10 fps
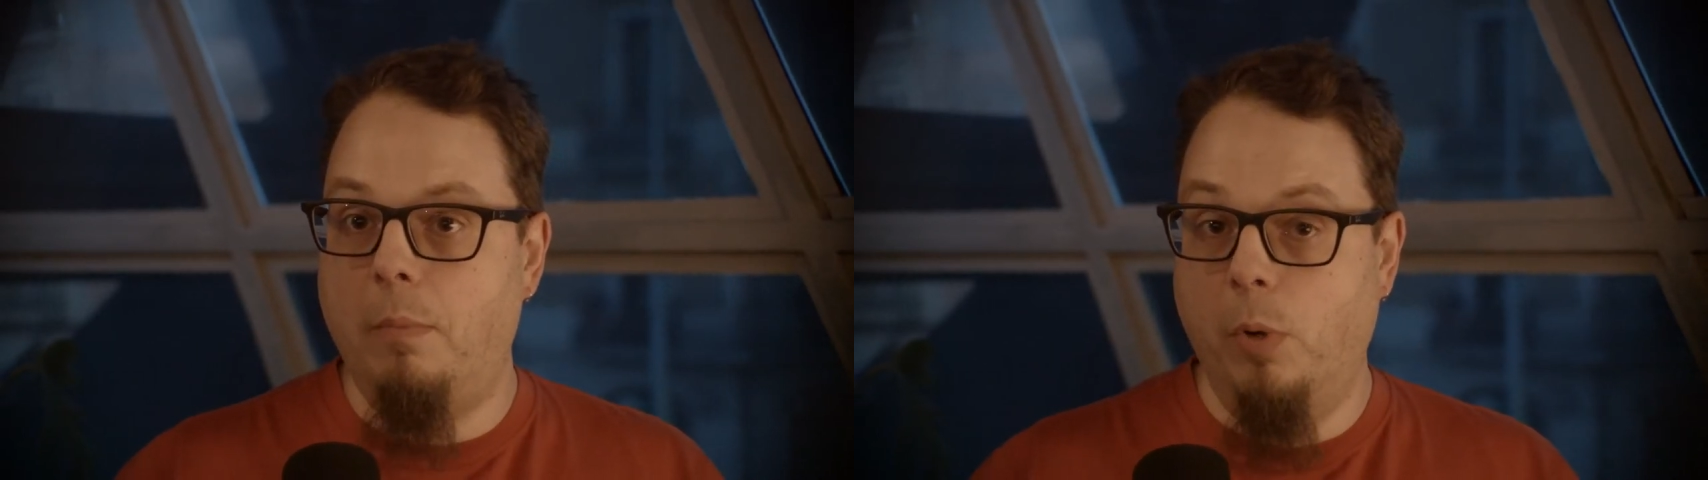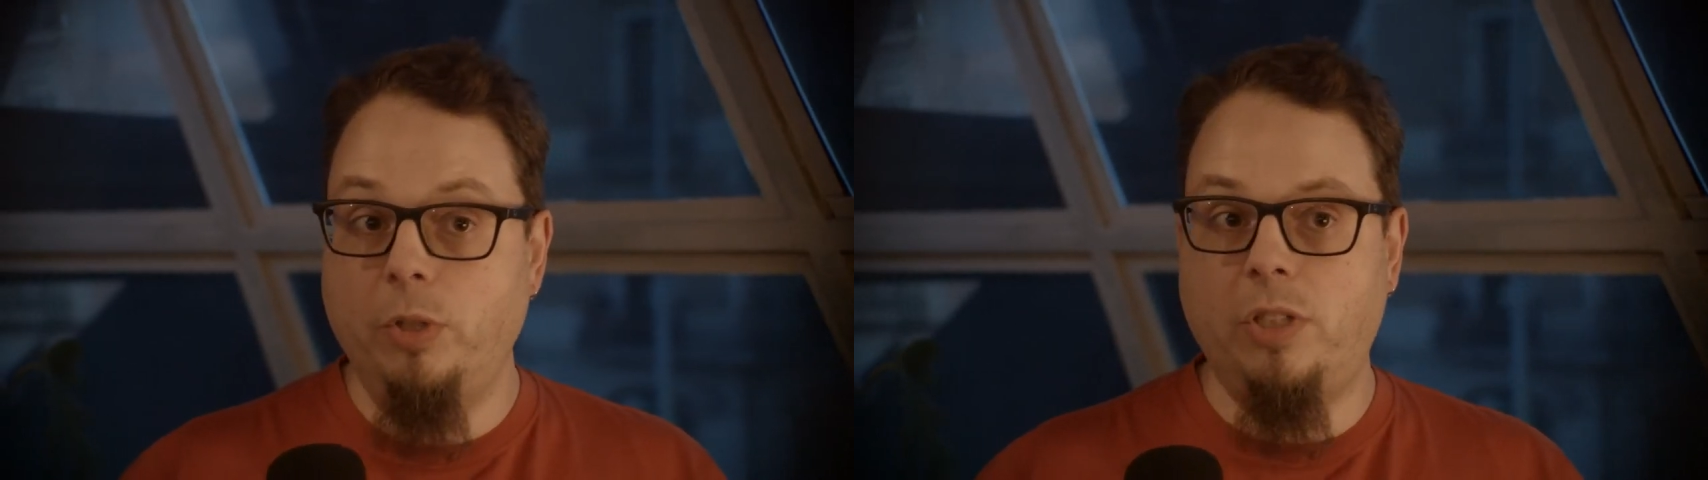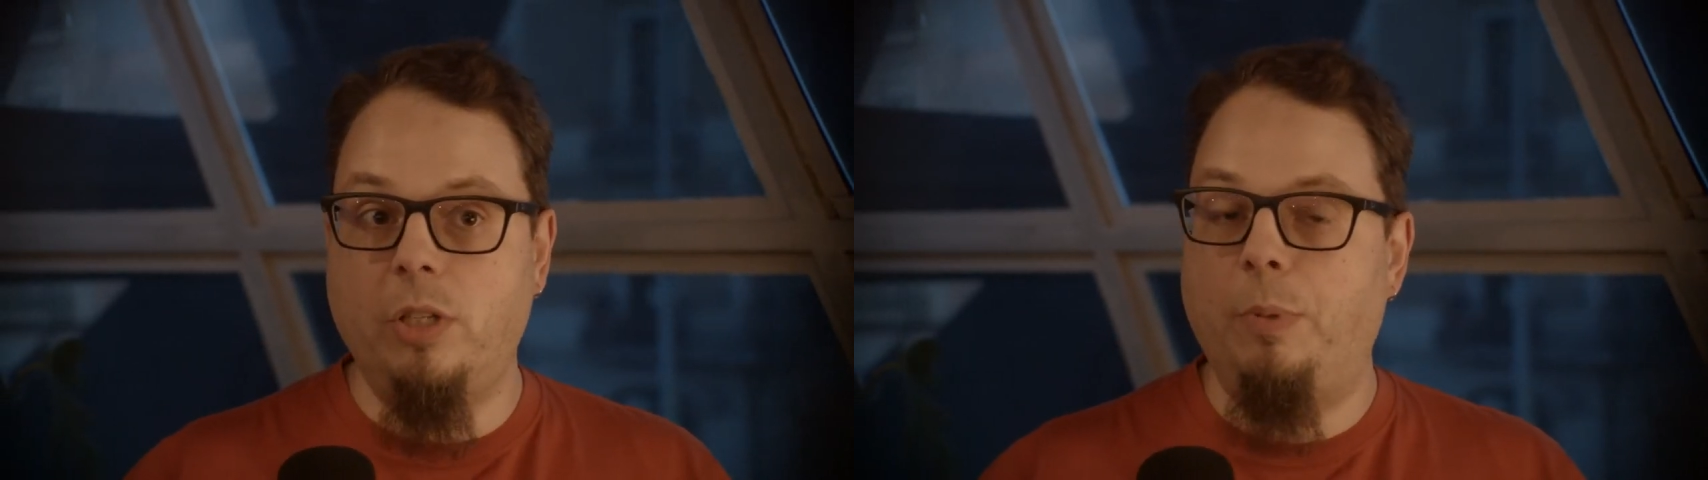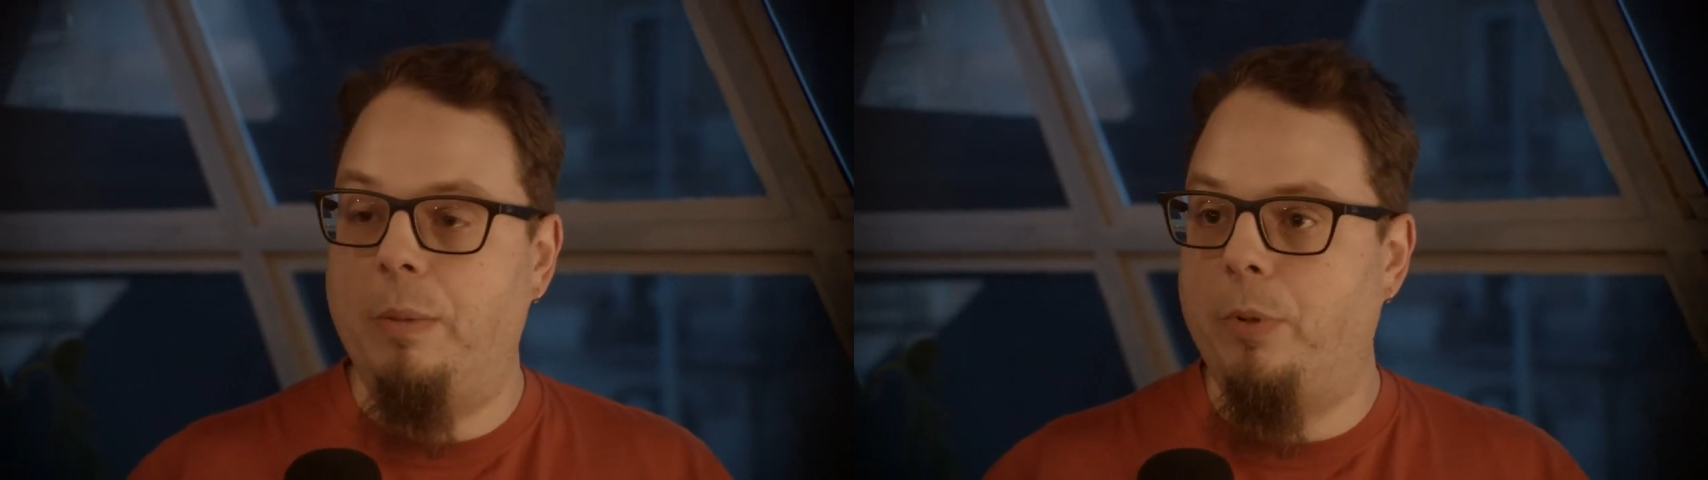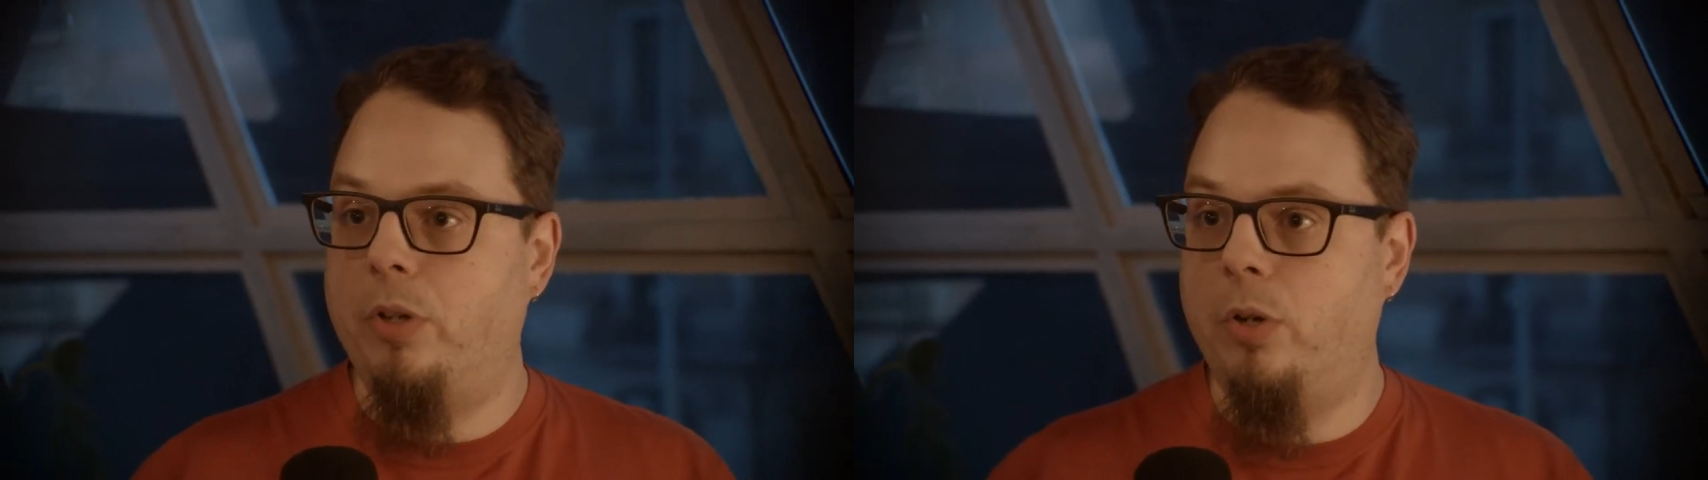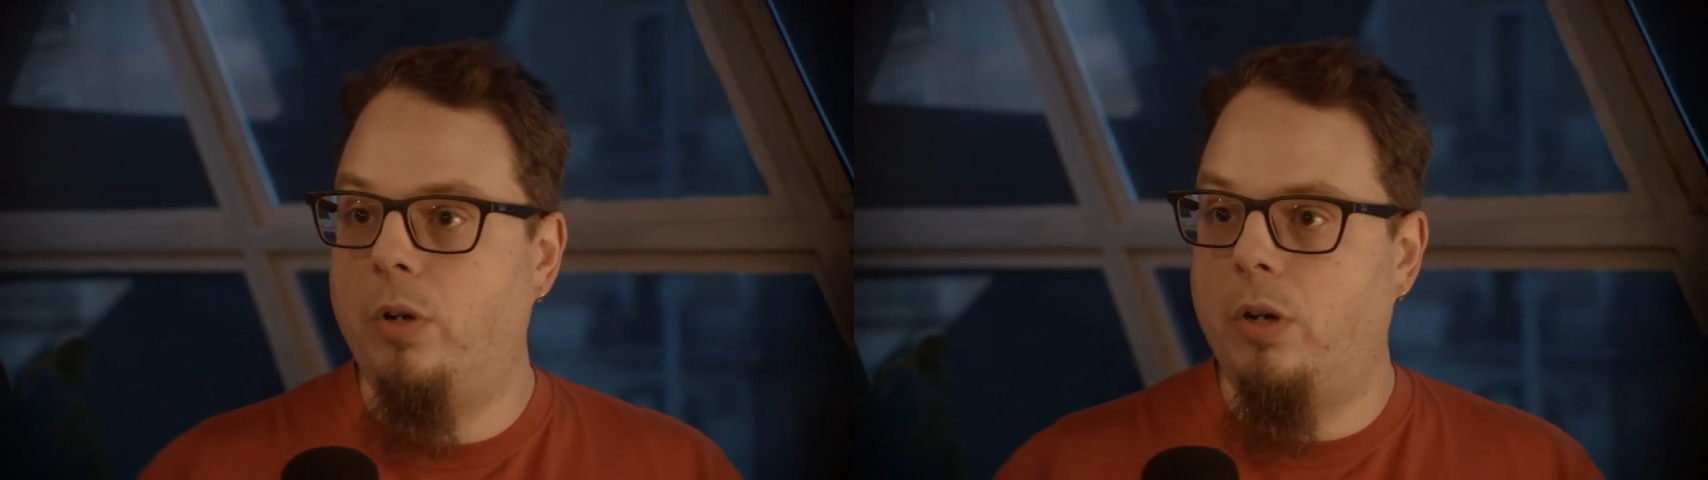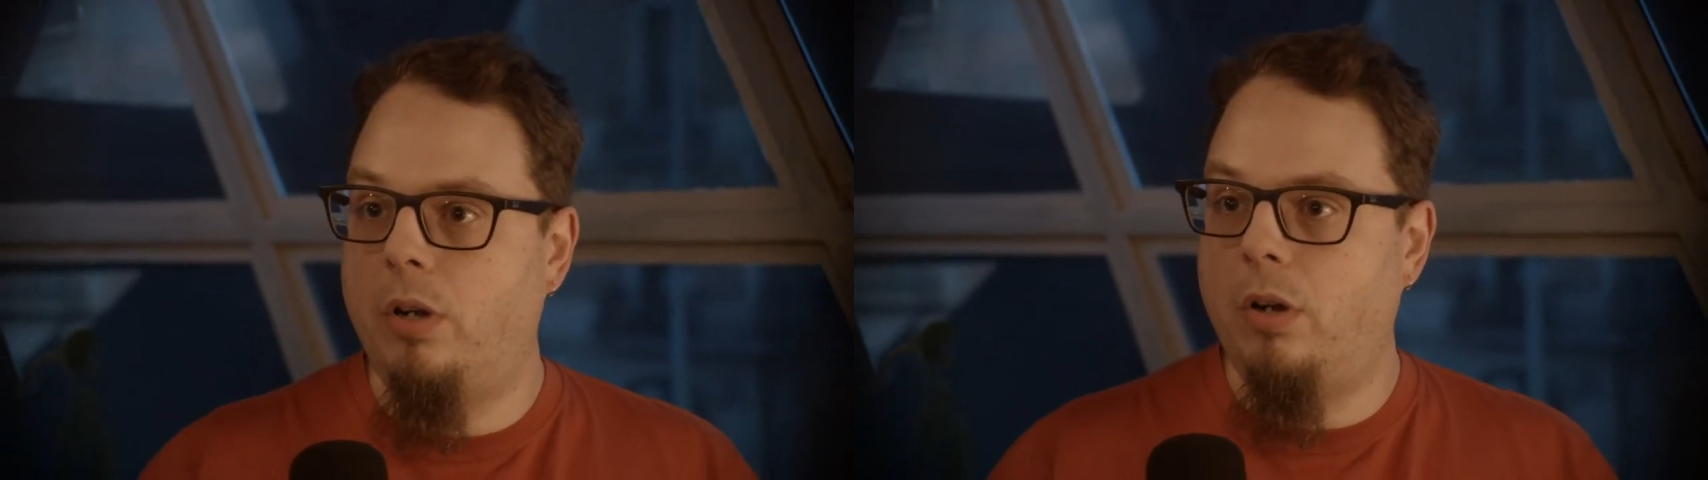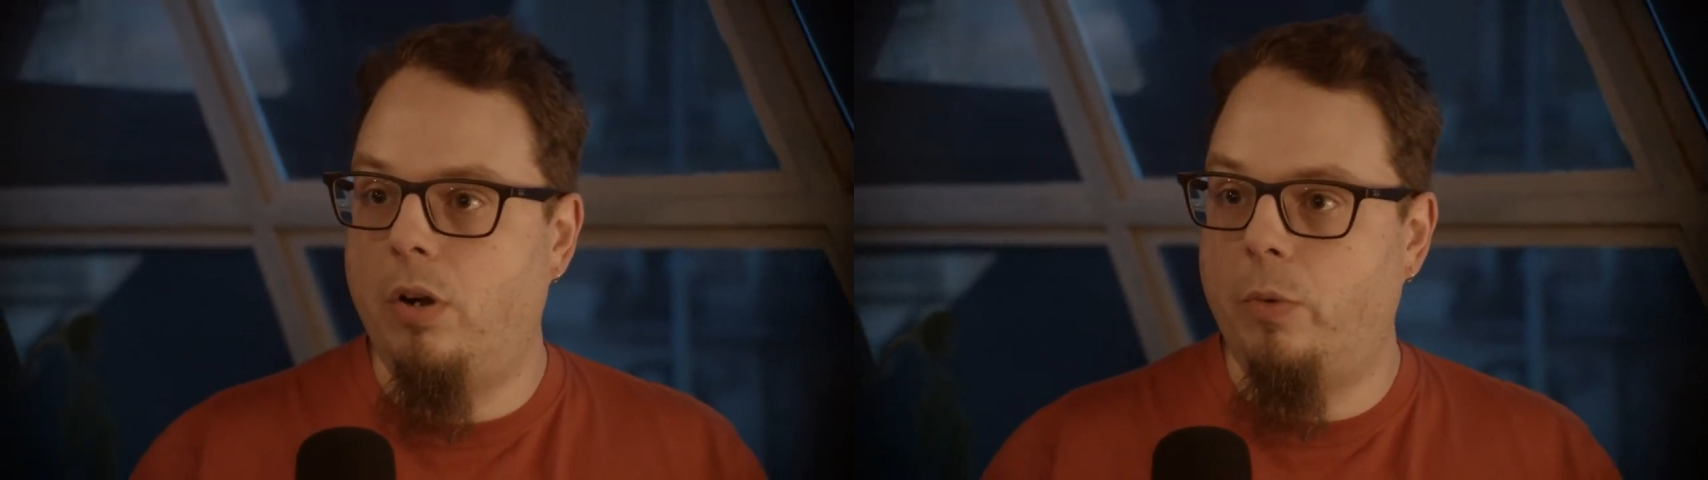most of the people who
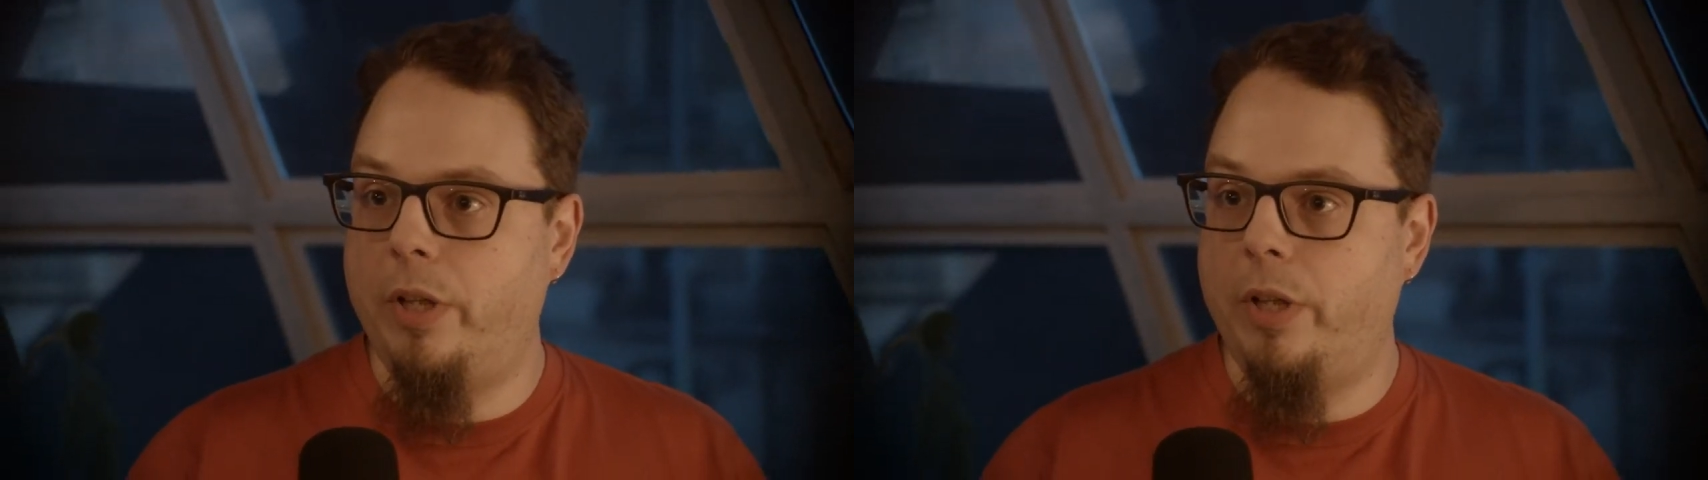are